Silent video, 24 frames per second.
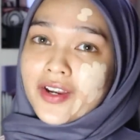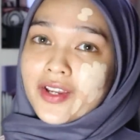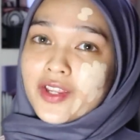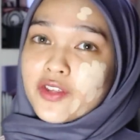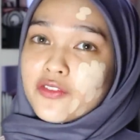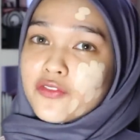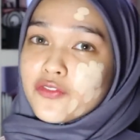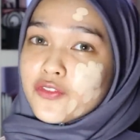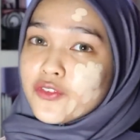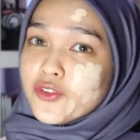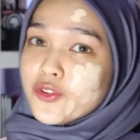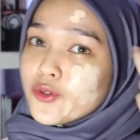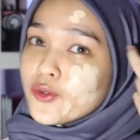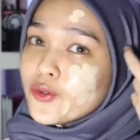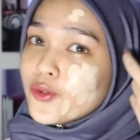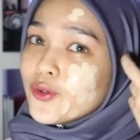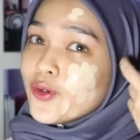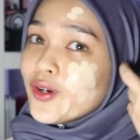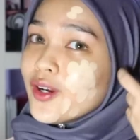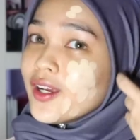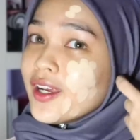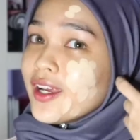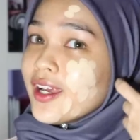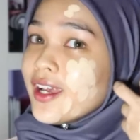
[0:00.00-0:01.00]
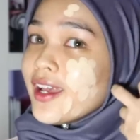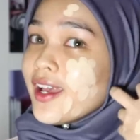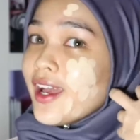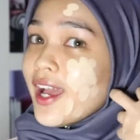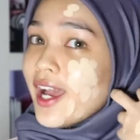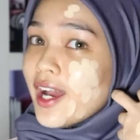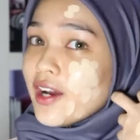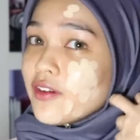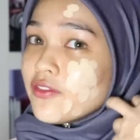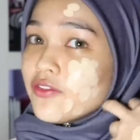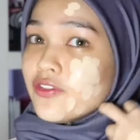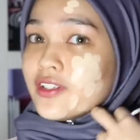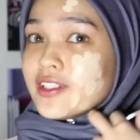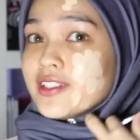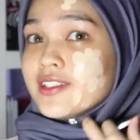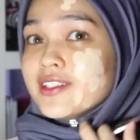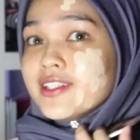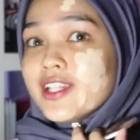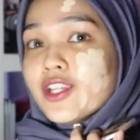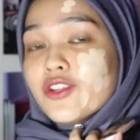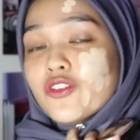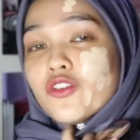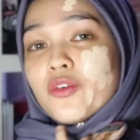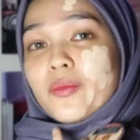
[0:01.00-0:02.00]
If you ever
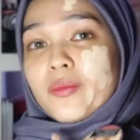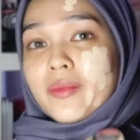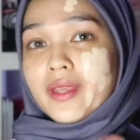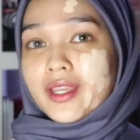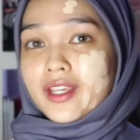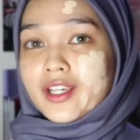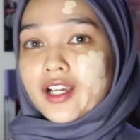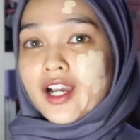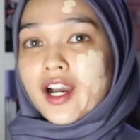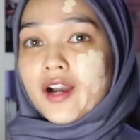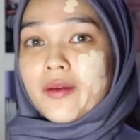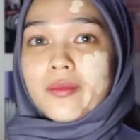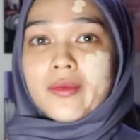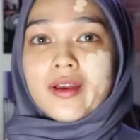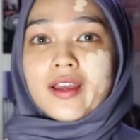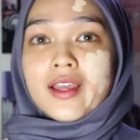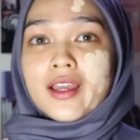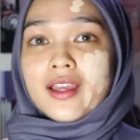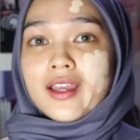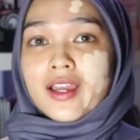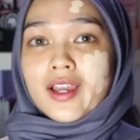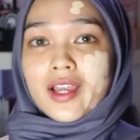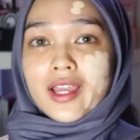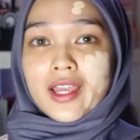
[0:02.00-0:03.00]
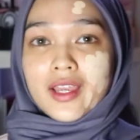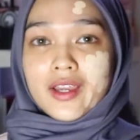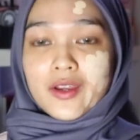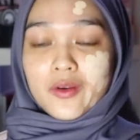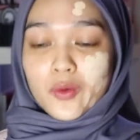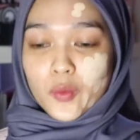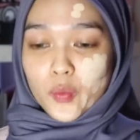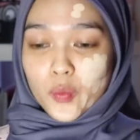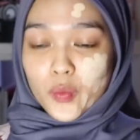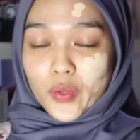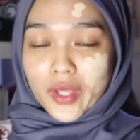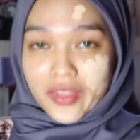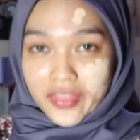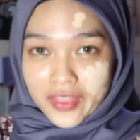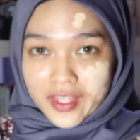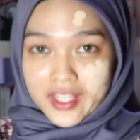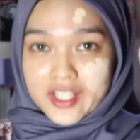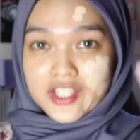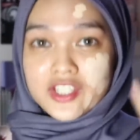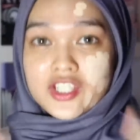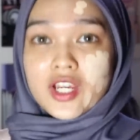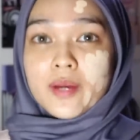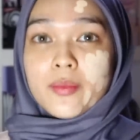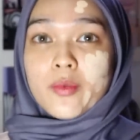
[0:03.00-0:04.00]
did your makeup with
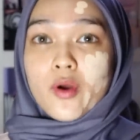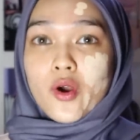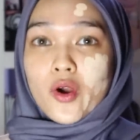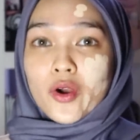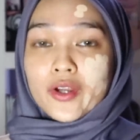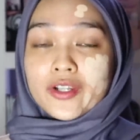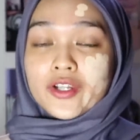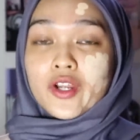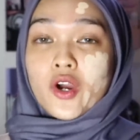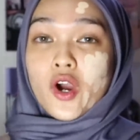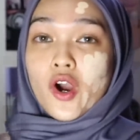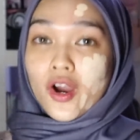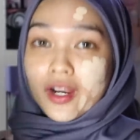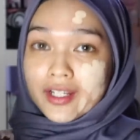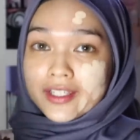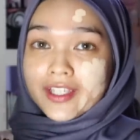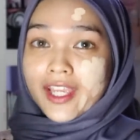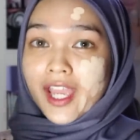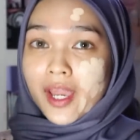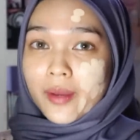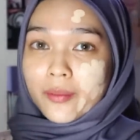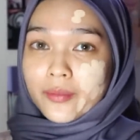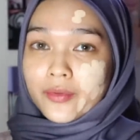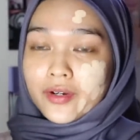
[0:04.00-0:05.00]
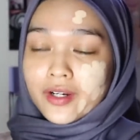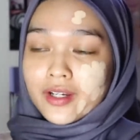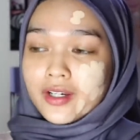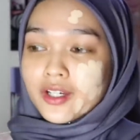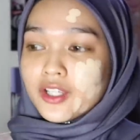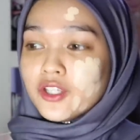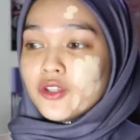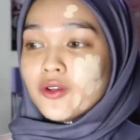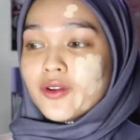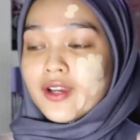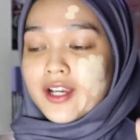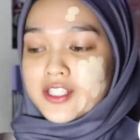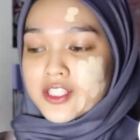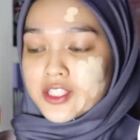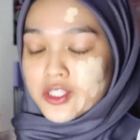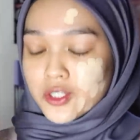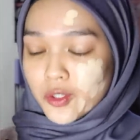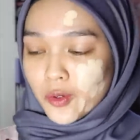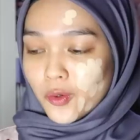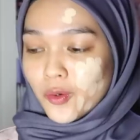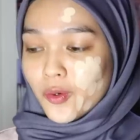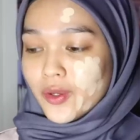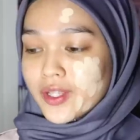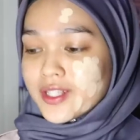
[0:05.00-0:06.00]
hijab on camera, you guys
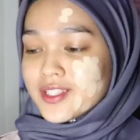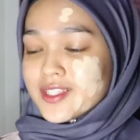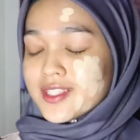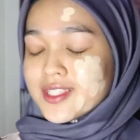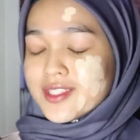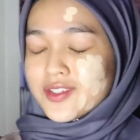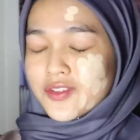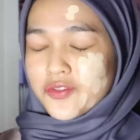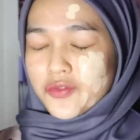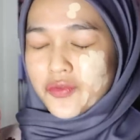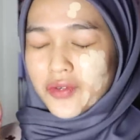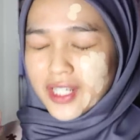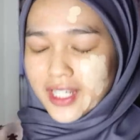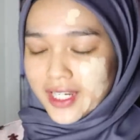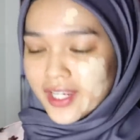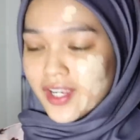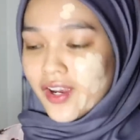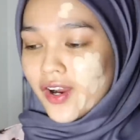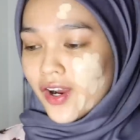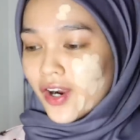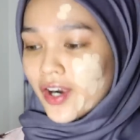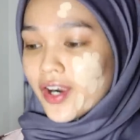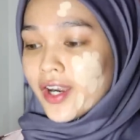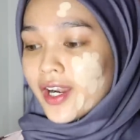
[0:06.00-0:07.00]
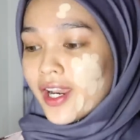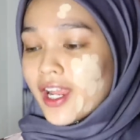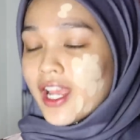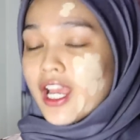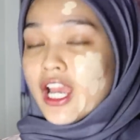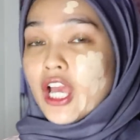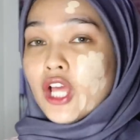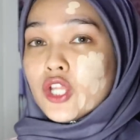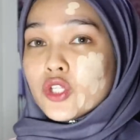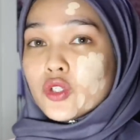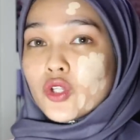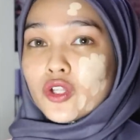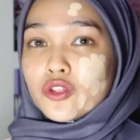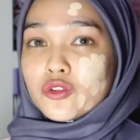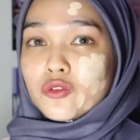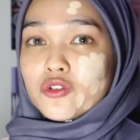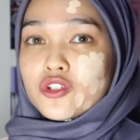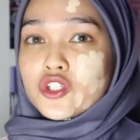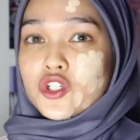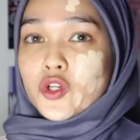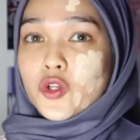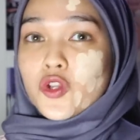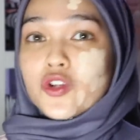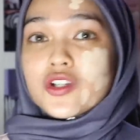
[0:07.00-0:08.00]
know it's really hard not to
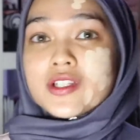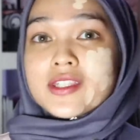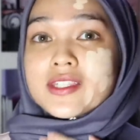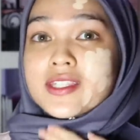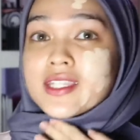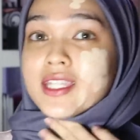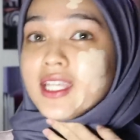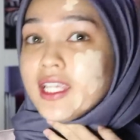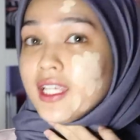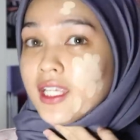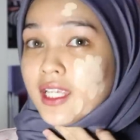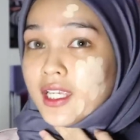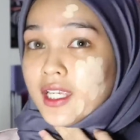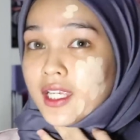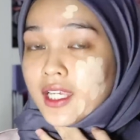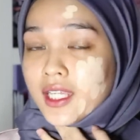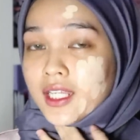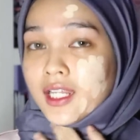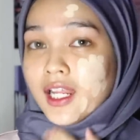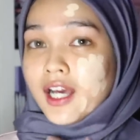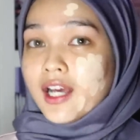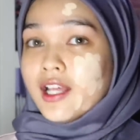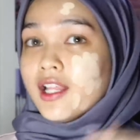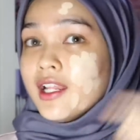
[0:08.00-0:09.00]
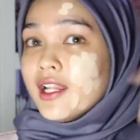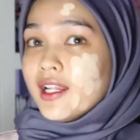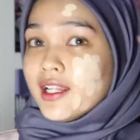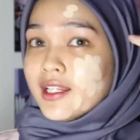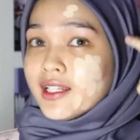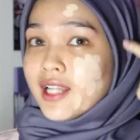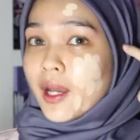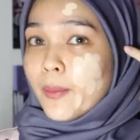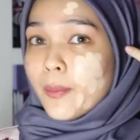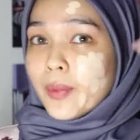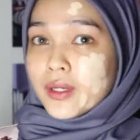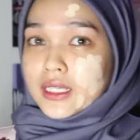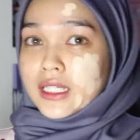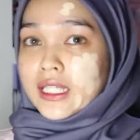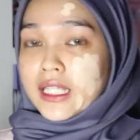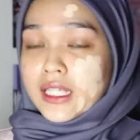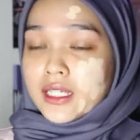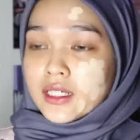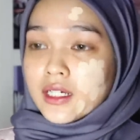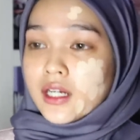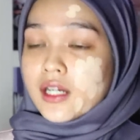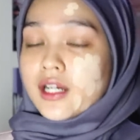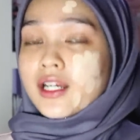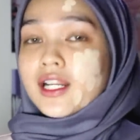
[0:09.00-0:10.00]
show your skin, nampak
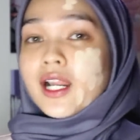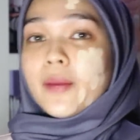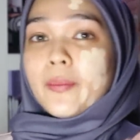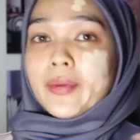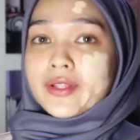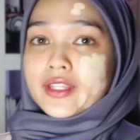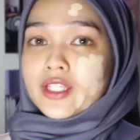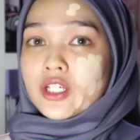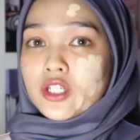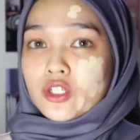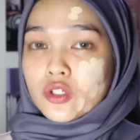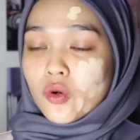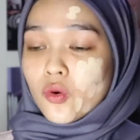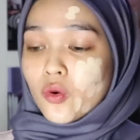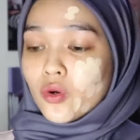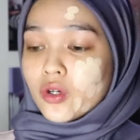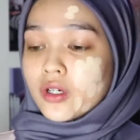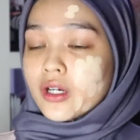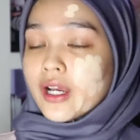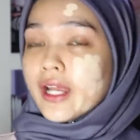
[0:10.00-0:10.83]
telinga ke, nampak tengkuk